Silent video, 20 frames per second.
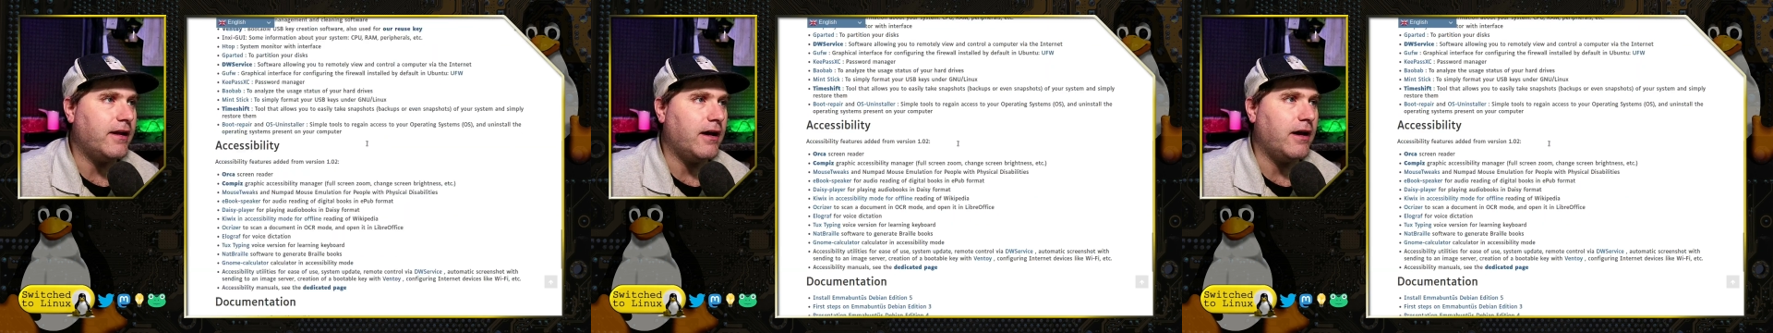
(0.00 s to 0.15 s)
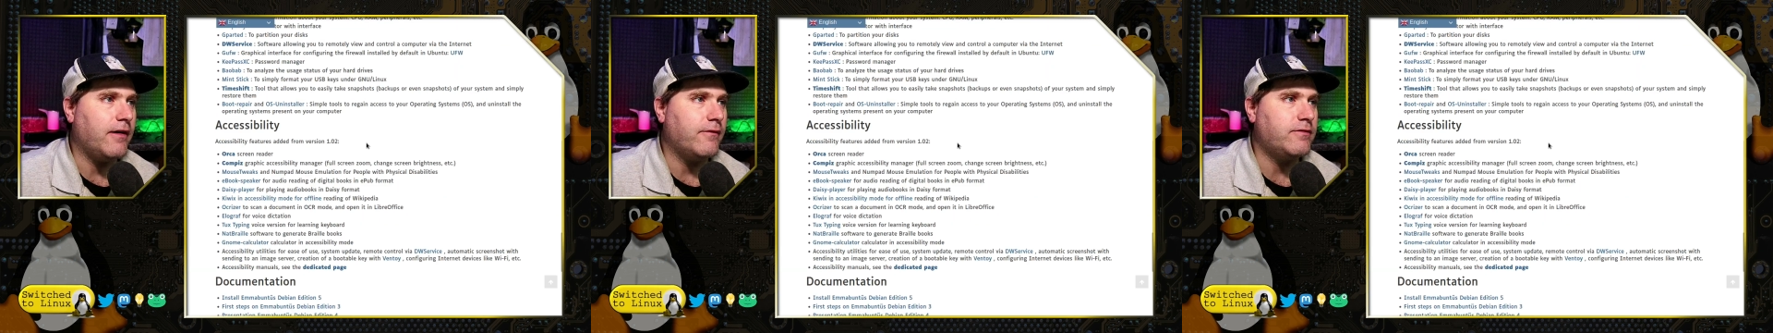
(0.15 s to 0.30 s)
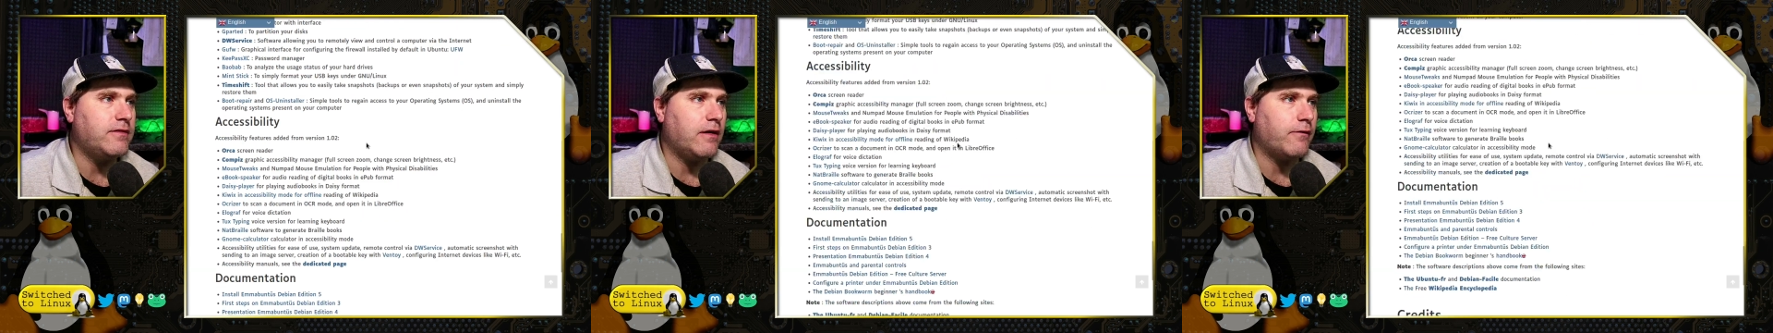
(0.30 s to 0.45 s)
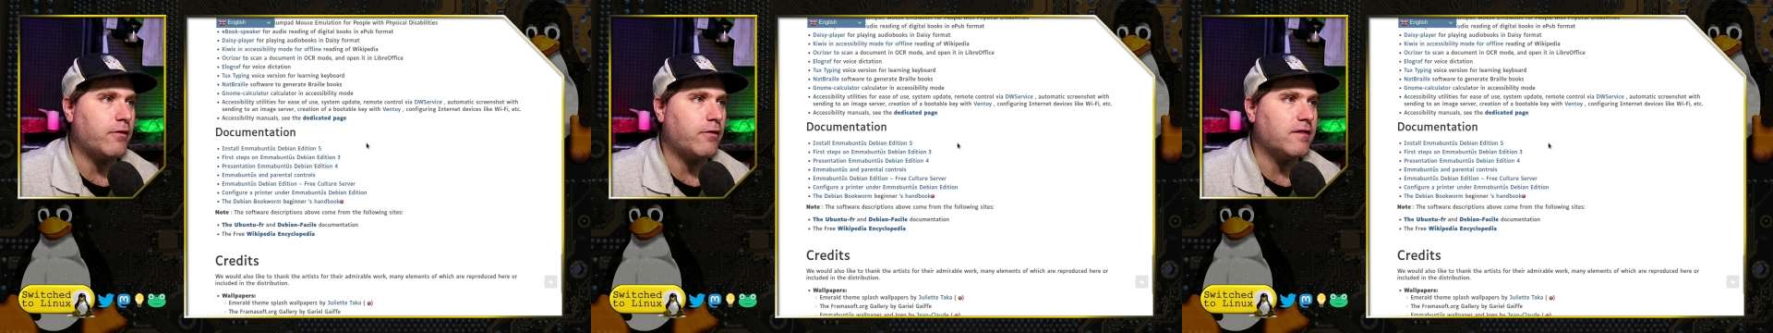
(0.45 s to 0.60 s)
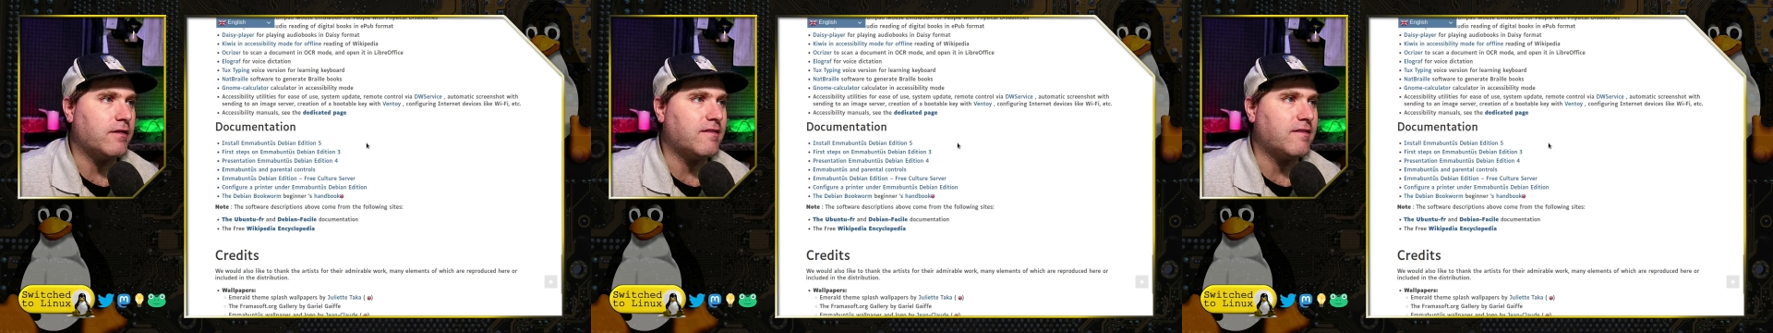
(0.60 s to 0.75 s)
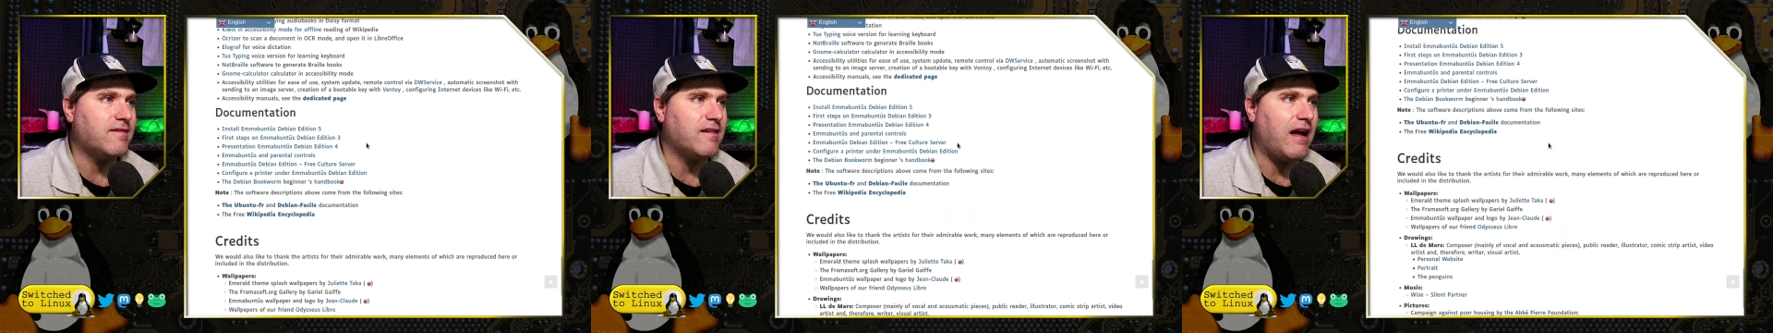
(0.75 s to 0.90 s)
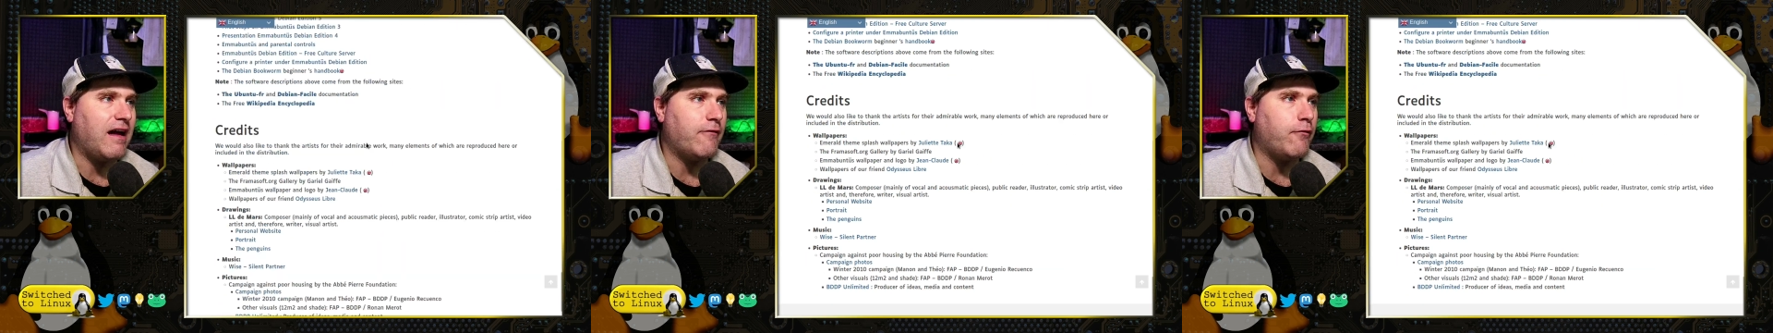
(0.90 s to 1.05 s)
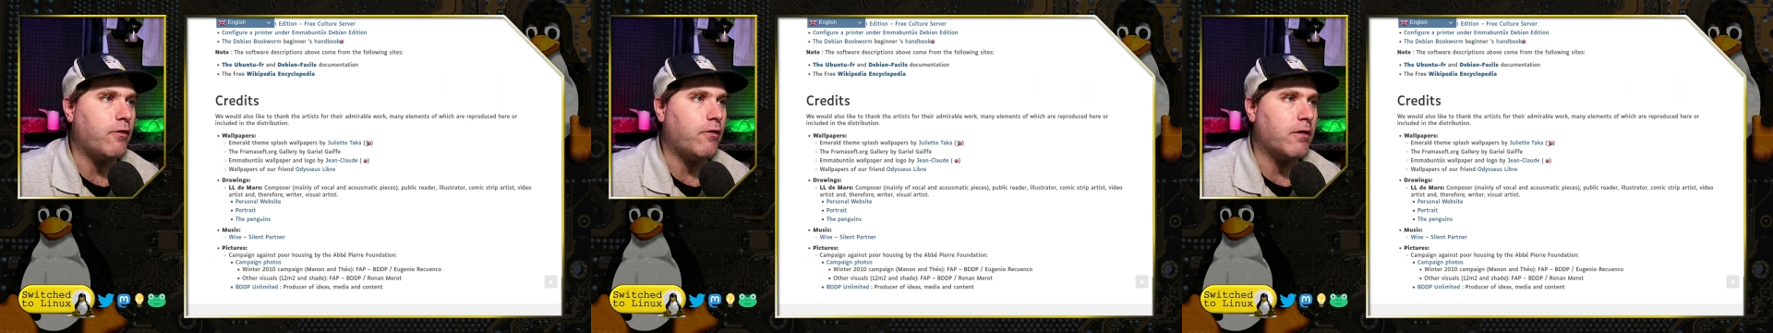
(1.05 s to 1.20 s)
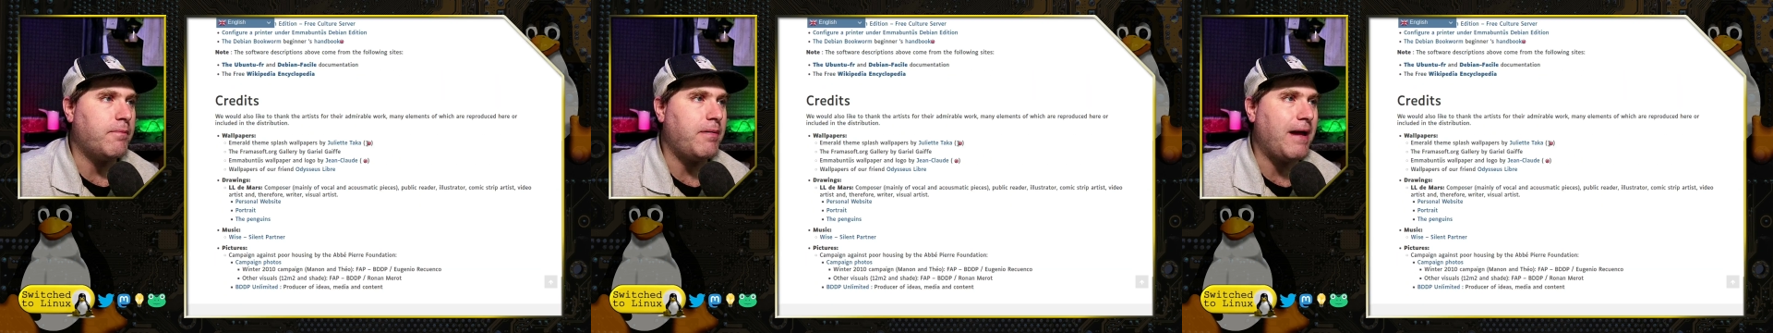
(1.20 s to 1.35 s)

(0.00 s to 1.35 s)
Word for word: of different software